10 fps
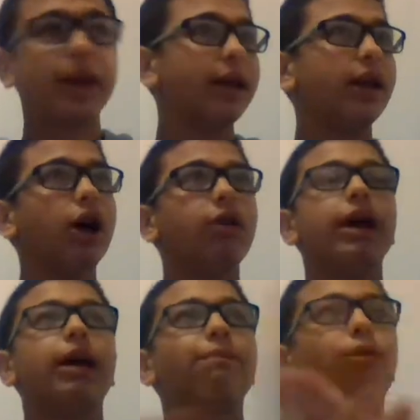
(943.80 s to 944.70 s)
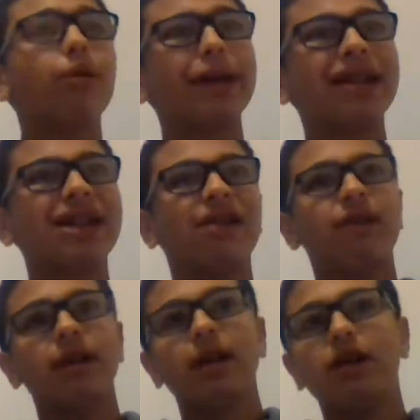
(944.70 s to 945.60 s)
You know, Poor Man
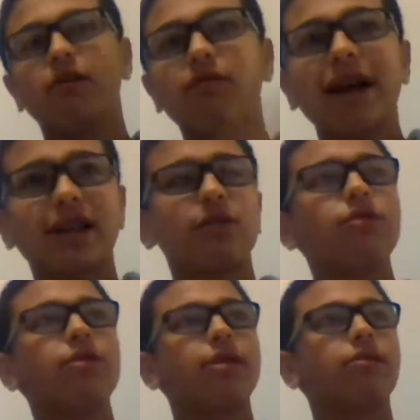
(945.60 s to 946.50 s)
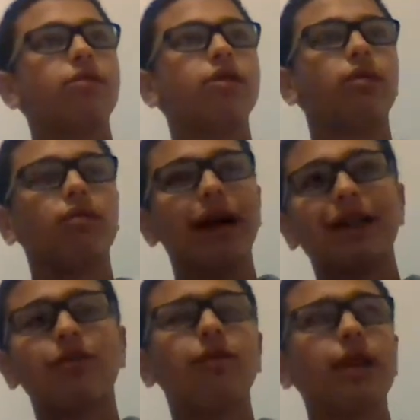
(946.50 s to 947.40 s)
Seven, you arrest
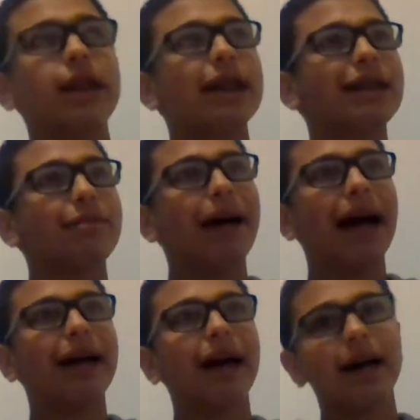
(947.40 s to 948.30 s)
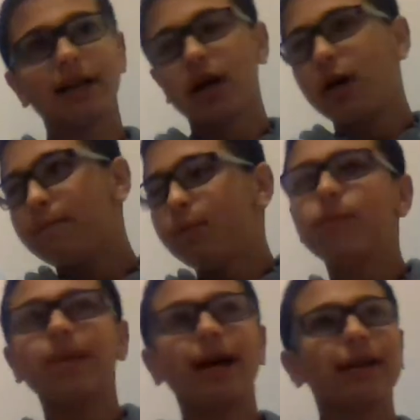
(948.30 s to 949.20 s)
who you think is the bad guys.
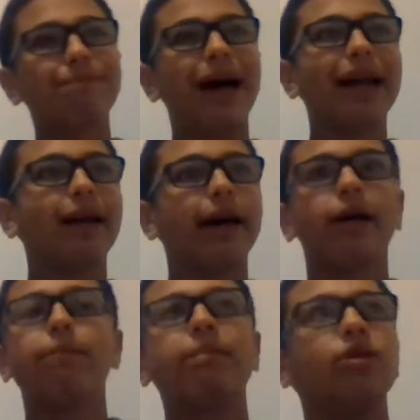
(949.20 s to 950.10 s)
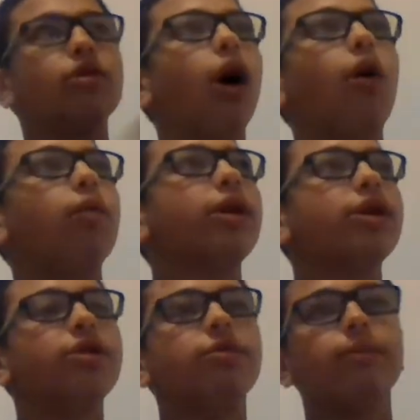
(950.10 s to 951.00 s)
Boom, you got the bad guy.
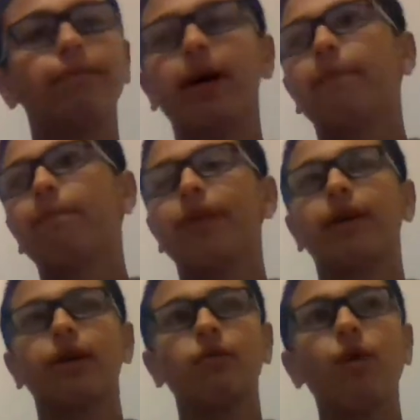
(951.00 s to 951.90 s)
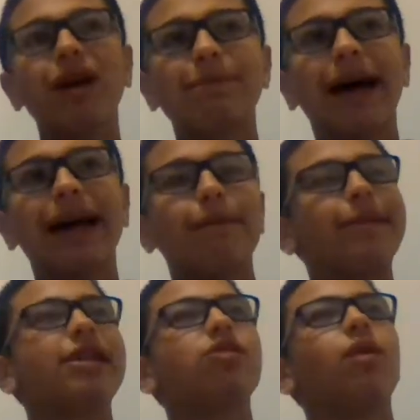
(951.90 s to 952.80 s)
But you want the bad guy
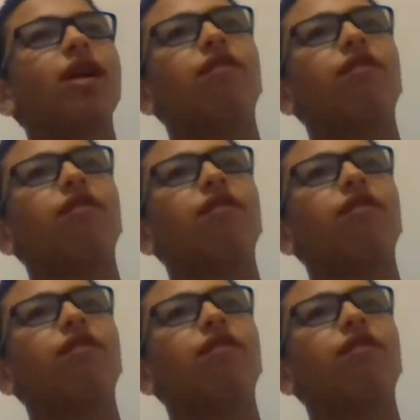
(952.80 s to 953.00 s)
because you want to